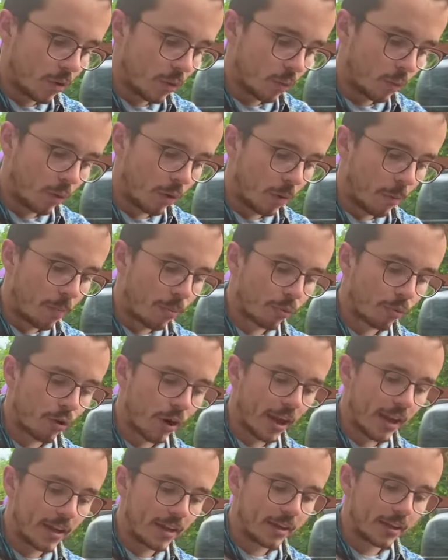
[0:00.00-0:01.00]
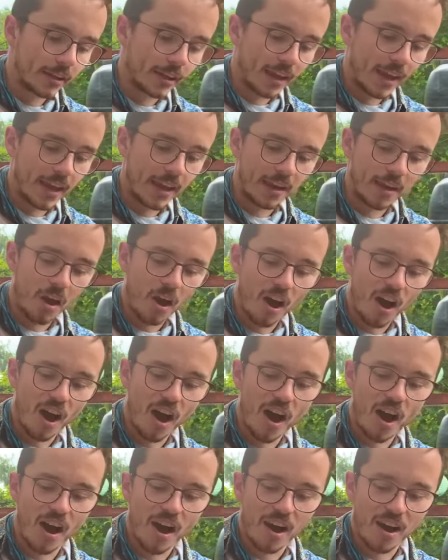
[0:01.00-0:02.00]
will break in
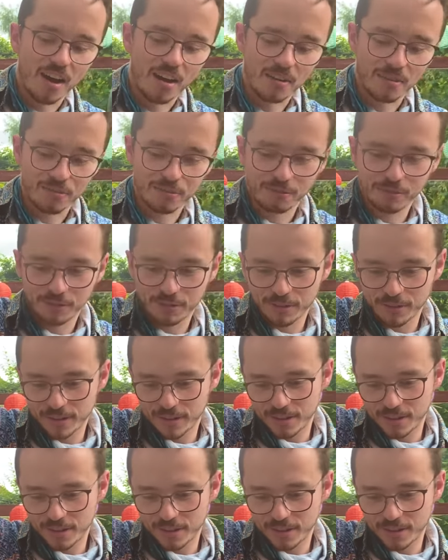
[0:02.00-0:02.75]
half,